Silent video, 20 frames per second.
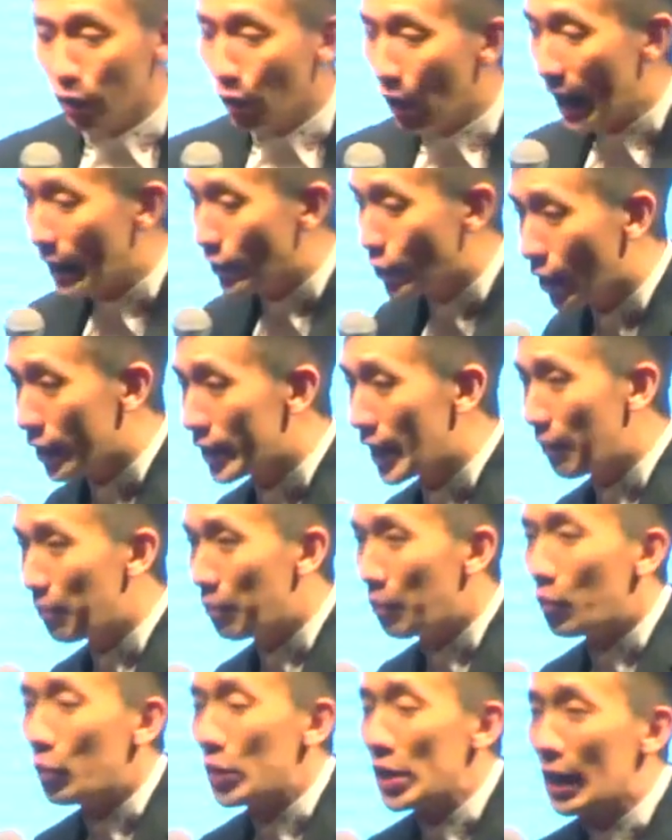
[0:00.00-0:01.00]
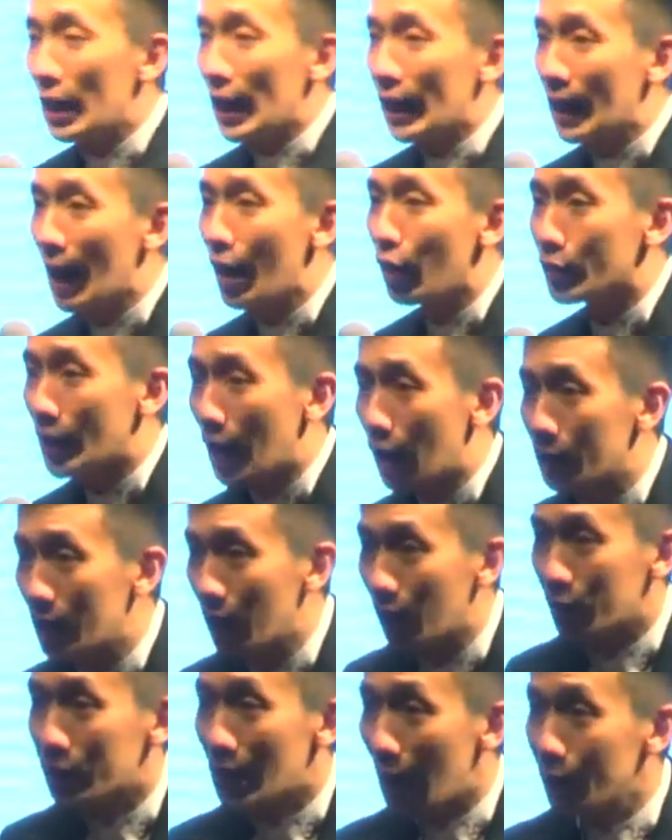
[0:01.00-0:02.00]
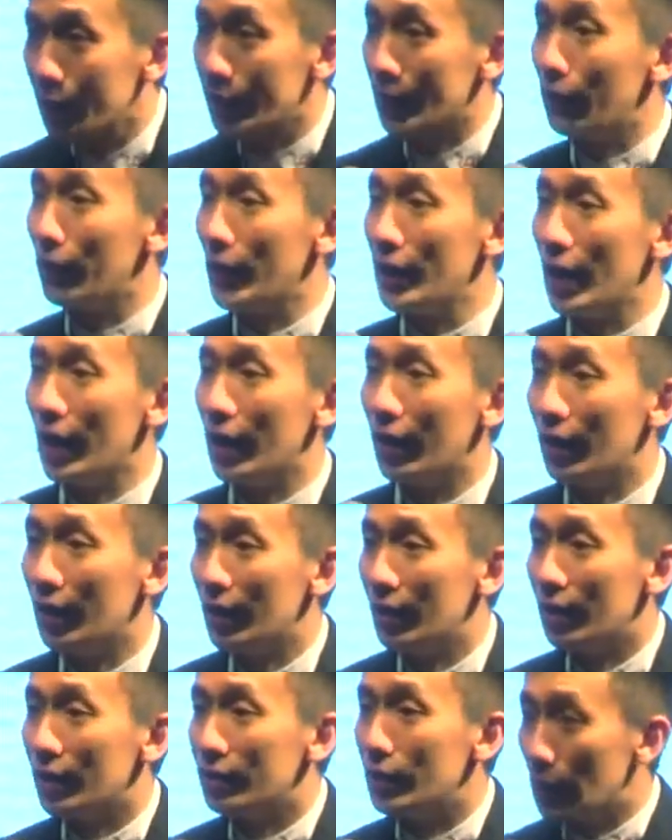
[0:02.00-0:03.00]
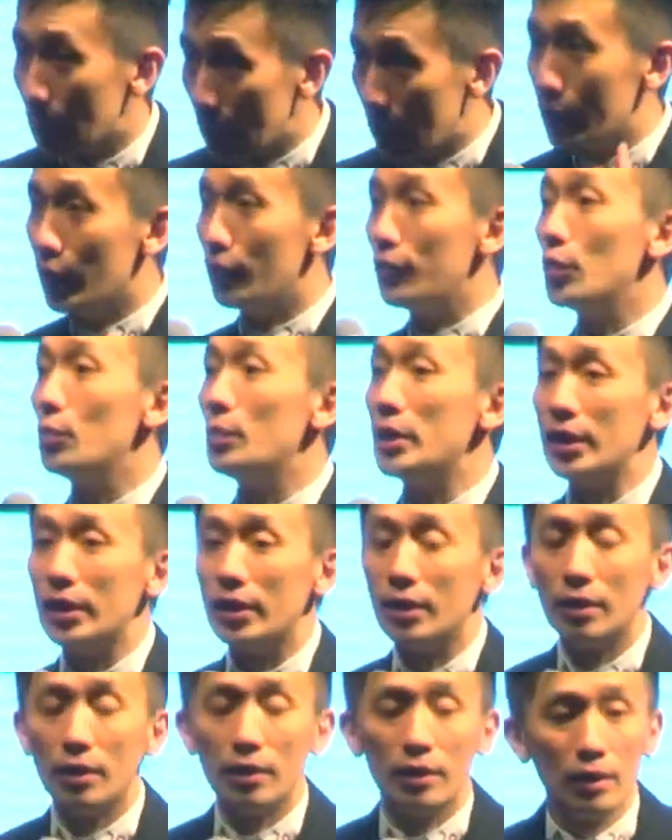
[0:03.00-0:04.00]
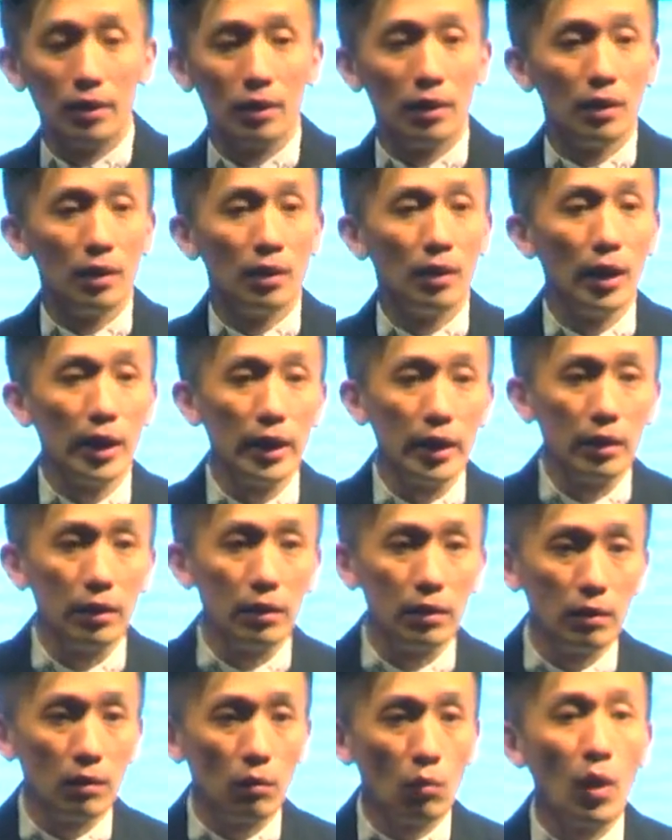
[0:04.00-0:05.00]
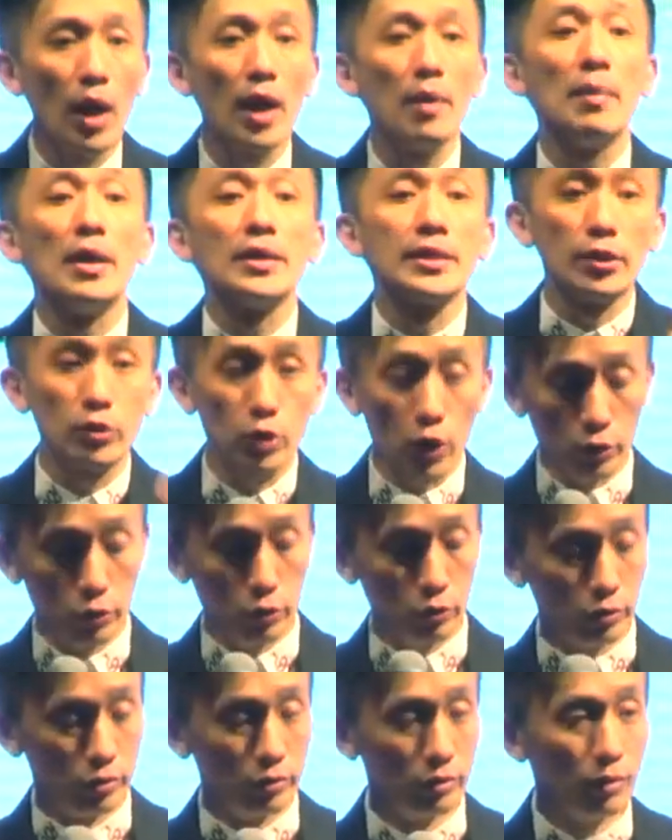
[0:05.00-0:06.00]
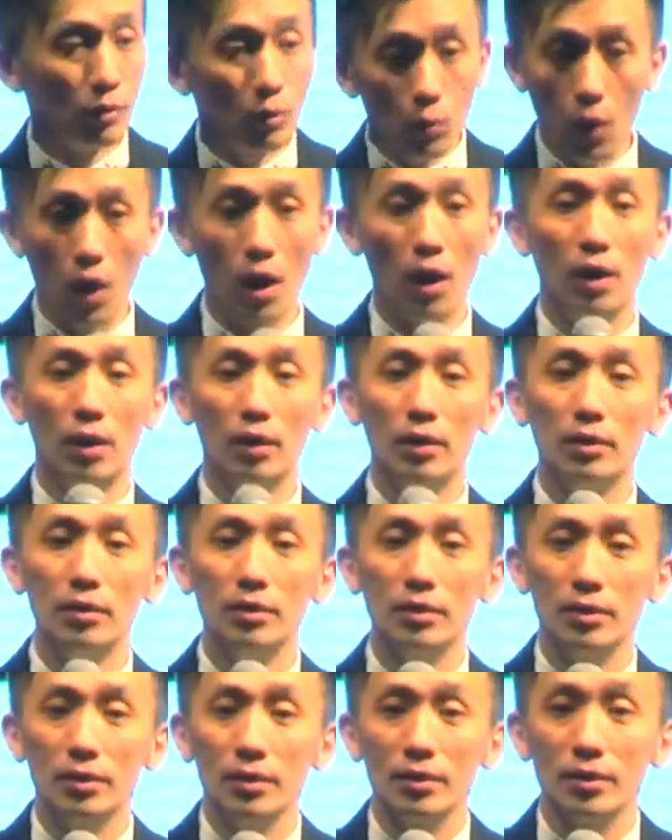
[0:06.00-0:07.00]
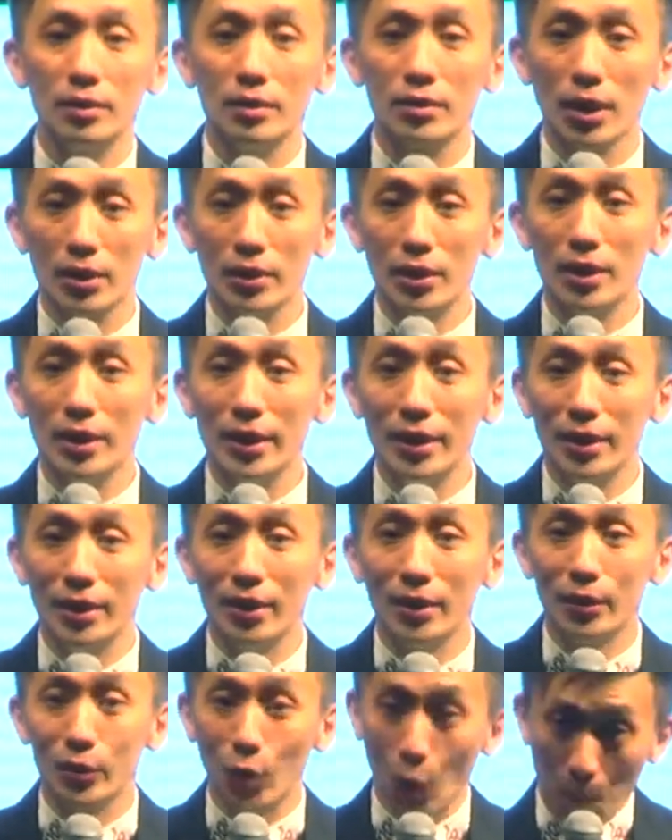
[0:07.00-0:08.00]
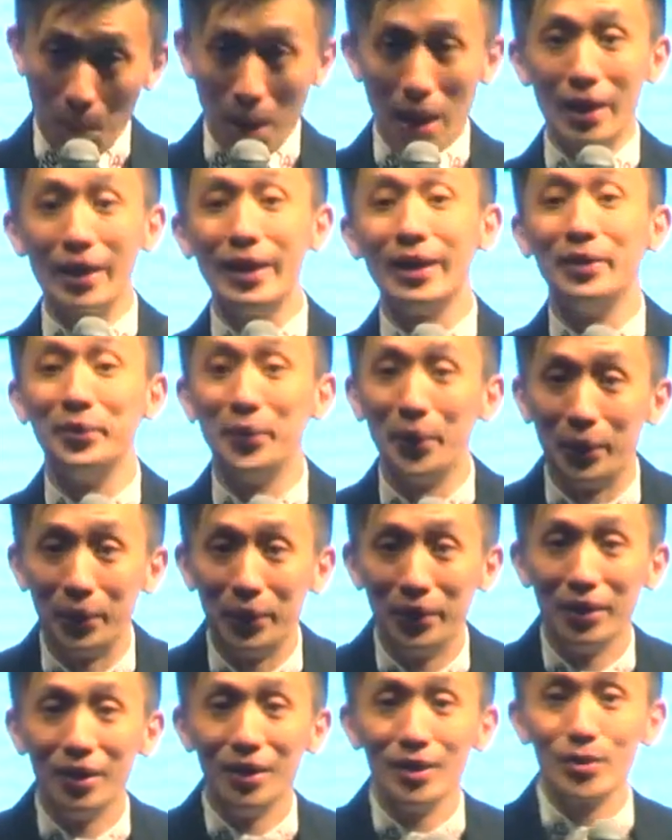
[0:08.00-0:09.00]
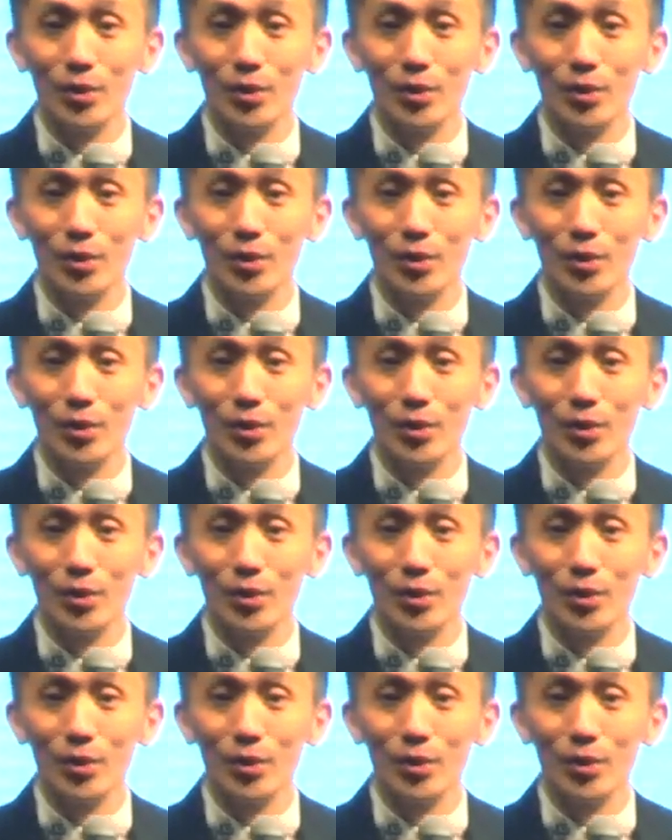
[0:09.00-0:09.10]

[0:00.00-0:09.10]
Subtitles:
go and join them, we are like kao tao now. Now different. They interview me. Hey, why must I join you? Wow. Suddenly, topale, no.